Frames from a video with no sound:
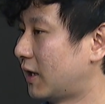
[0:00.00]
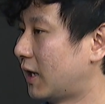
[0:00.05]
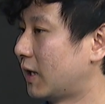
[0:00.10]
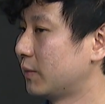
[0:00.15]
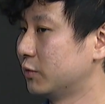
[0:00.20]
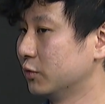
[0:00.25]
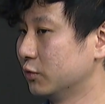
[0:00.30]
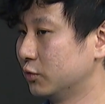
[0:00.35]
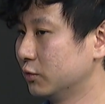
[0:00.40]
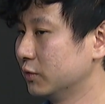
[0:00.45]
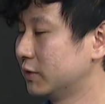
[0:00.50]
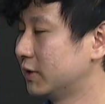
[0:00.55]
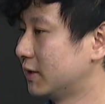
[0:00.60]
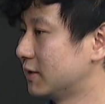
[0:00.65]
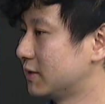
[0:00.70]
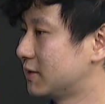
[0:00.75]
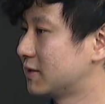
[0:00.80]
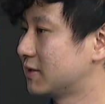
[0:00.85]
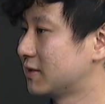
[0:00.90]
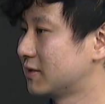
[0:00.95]
Up to
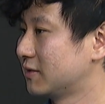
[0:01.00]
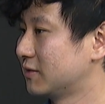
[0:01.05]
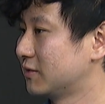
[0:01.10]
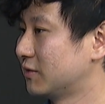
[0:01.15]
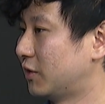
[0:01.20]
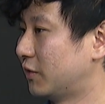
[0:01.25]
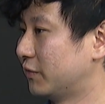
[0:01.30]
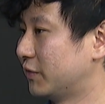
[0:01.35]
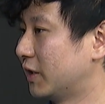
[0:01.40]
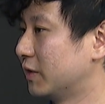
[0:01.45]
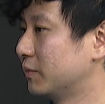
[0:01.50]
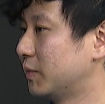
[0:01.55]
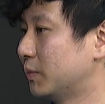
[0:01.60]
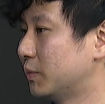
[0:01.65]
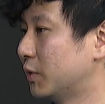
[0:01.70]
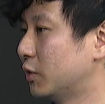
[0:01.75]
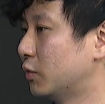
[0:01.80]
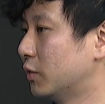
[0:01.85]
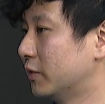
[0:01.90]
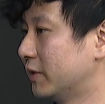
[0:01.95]
2/3 of young
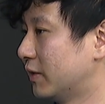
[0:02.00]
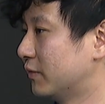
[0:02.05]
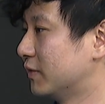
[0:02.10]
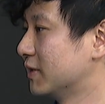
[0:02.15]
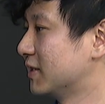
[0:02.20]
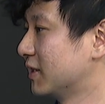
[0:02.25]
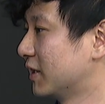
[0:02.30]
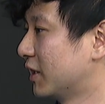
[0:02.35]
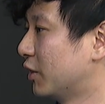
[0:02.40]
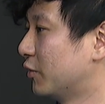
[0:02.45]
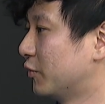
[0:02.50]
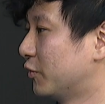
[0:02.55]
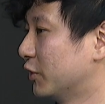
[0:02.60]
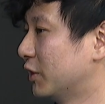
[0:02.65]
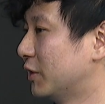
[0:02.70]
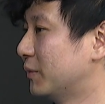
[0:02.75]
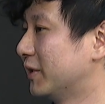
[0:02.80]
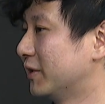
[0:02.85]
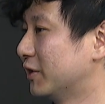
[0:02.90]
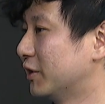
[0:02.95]
people will never seek help for
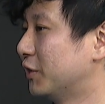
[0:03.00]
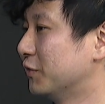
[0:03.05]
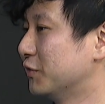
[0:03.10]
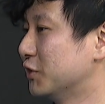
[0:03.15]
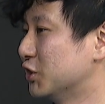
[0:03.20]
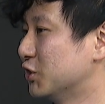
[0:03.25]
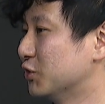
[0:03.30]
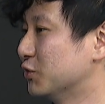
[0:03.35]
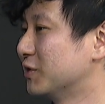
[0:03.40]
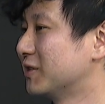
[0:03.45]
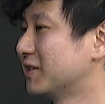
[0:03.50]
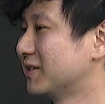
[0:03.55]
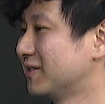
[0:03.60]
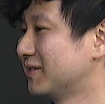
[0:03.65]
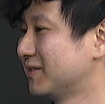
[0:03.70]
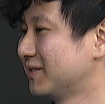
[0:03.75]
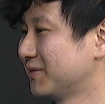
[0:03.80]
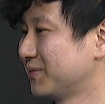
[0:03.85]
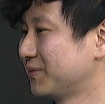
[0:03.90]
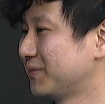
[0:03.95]
their mental health issues.
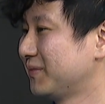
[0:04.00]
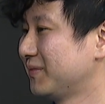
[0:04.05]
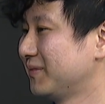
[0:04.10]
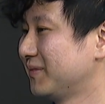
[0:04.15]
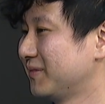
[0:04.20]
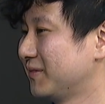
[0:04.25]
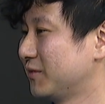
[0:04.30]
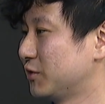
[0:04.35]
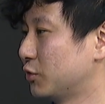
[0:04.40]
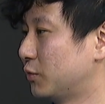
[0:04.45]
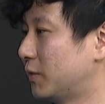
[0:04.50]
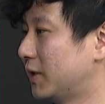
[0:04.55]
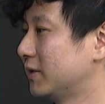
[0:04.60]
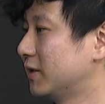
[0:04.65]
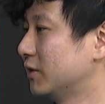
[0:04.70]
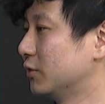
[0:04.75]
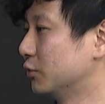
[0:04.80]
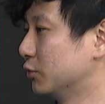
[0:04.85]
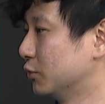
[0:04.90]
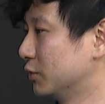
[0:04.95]
So
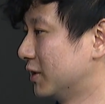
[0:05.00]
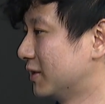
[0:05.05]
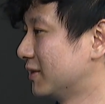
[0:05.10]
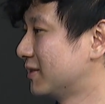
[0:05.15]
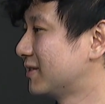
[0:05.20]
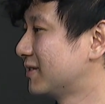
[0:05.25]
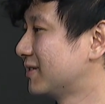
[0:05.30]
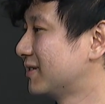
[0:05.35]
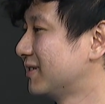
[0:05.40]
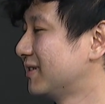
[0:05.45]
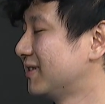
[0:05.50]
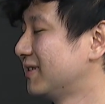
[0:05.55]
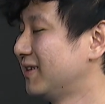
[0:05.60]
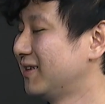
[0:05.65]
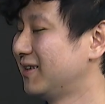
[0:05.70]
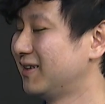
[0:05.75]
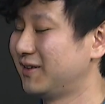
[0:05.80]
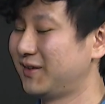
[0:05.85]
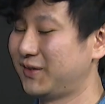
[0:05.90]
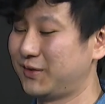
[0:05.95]
1/3 to 2/3,
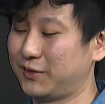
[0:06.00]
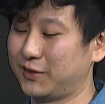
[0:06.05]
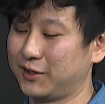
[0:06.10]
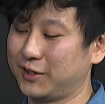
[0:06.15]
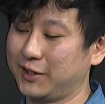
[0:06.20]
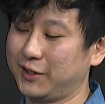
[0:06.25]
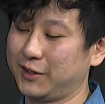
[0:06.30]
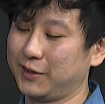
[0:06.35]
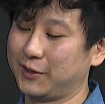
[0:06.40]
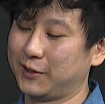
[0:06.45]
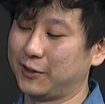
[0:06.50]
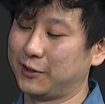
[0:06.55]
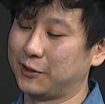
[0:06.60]
right?